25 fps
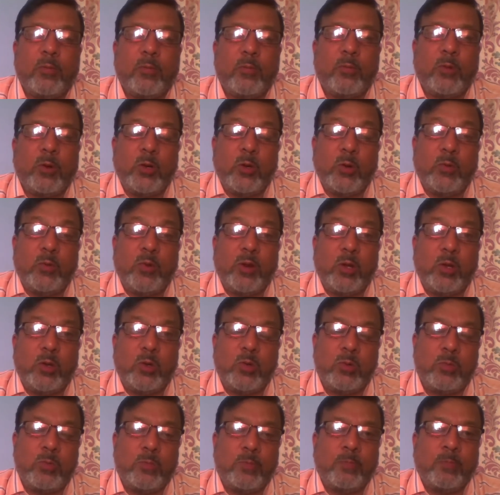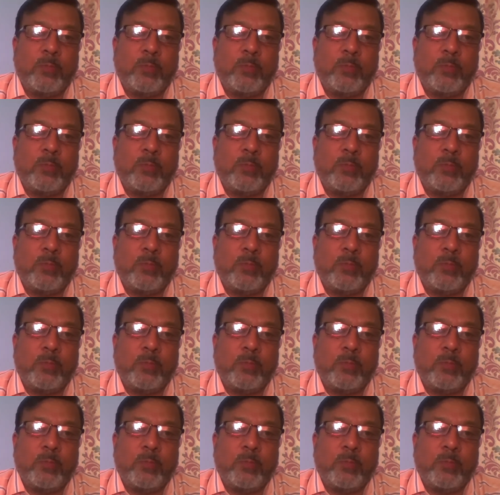What do we do?